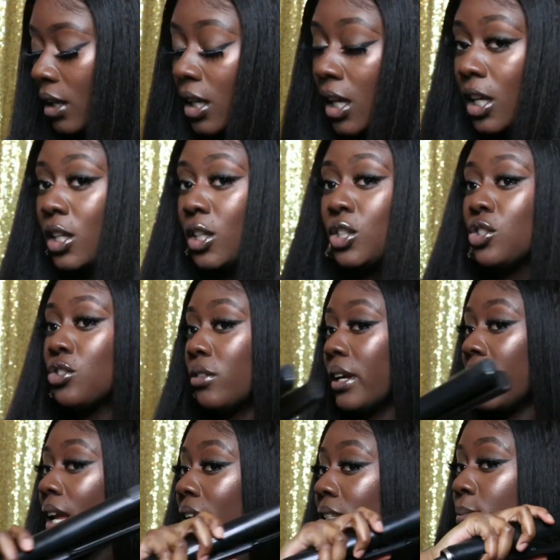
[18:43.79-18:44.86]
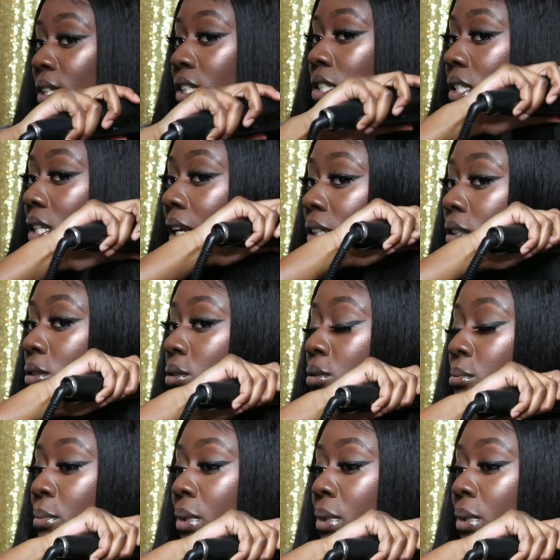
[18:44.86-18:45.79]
Kinky Straight as much as I do,